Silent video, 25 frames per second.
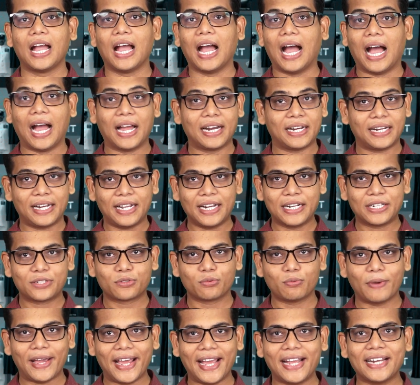and its
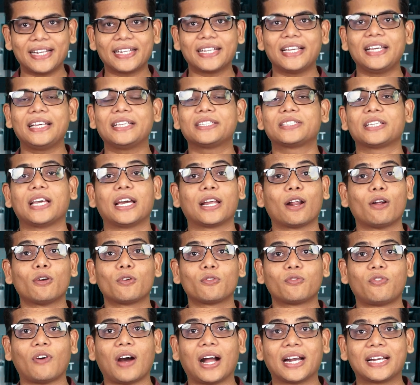weight is
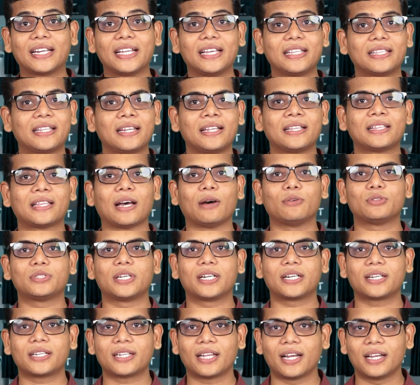around
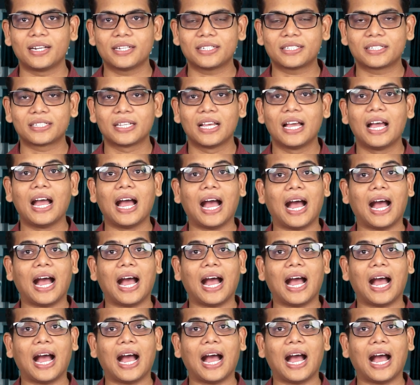43,000 tons,